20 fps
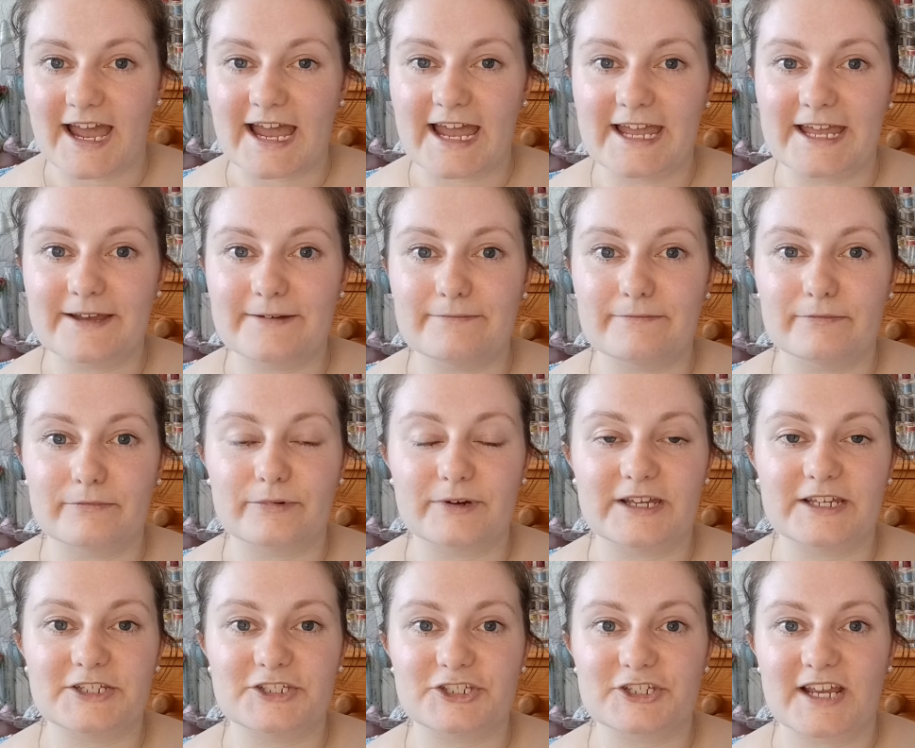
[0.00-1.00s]
Um,
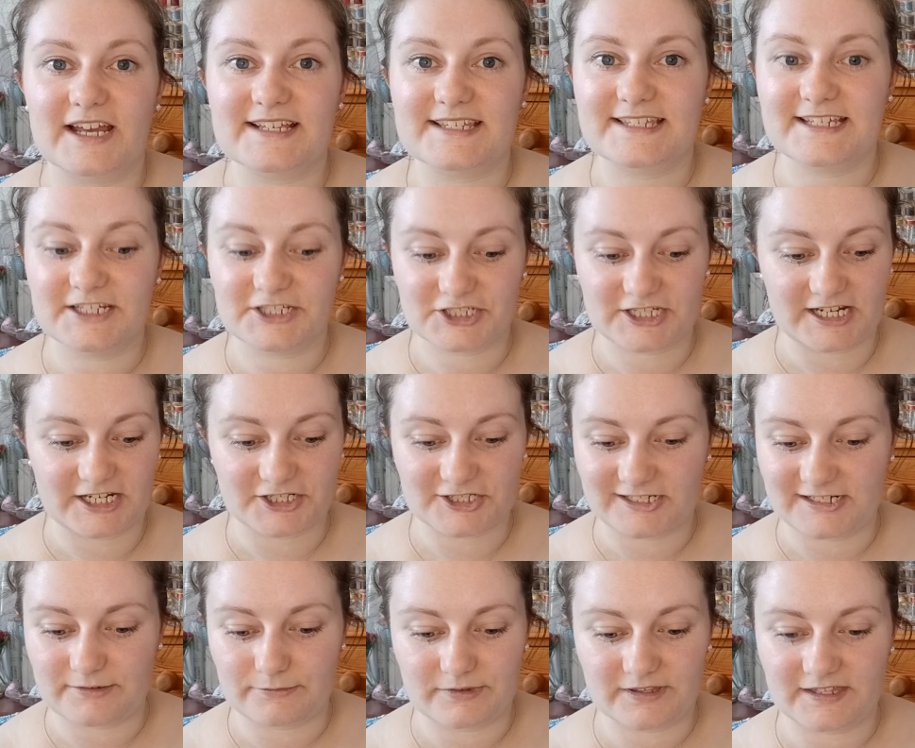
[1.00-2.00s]
which I stitched
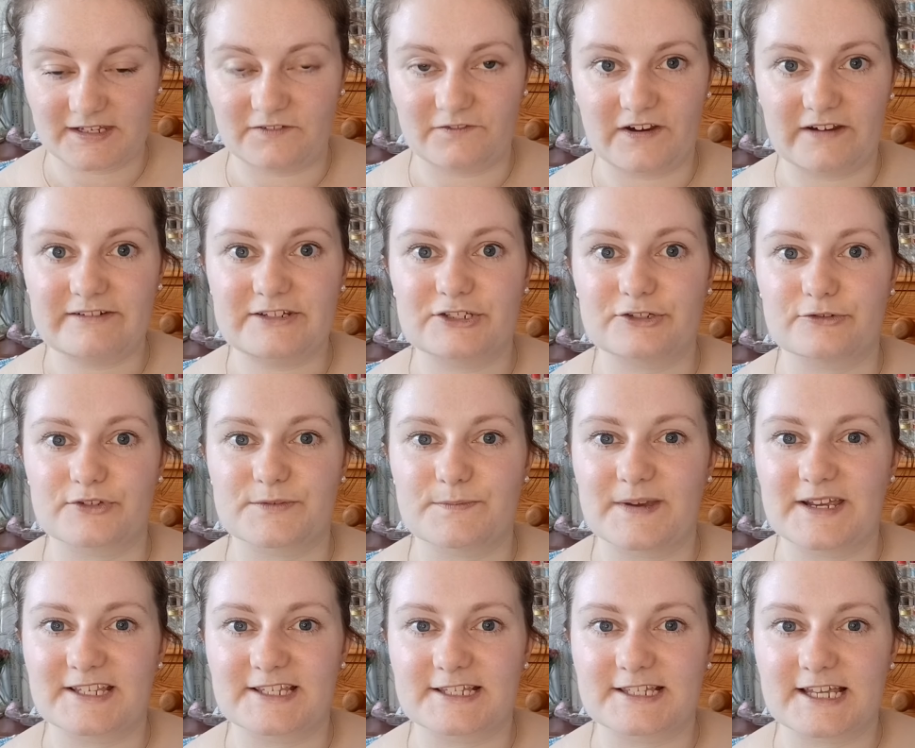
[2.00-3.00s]
actually within a very short
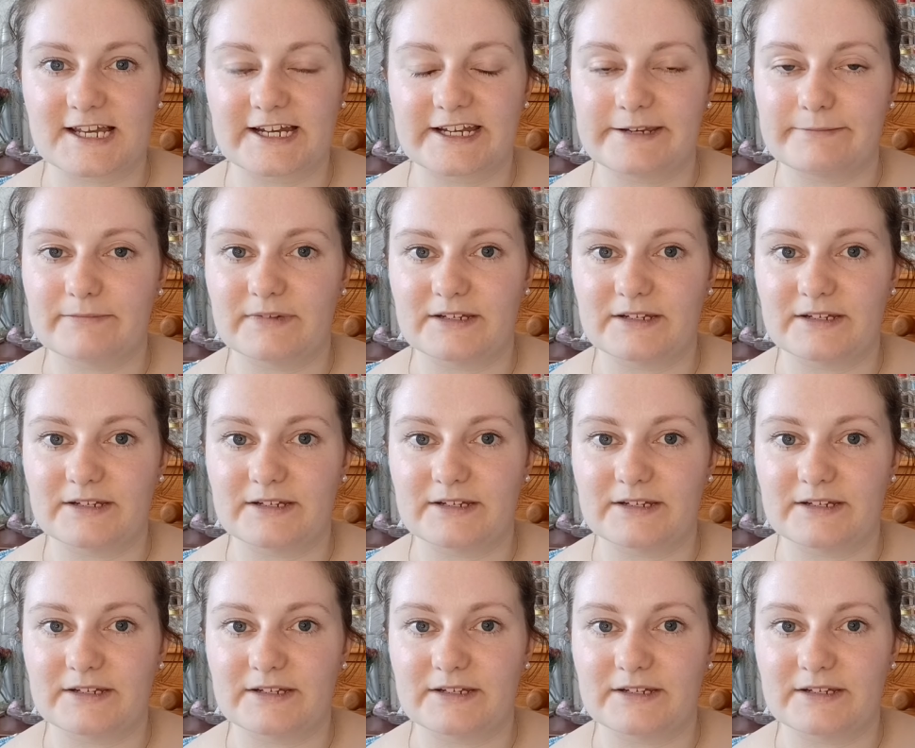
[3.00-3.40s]
space of time.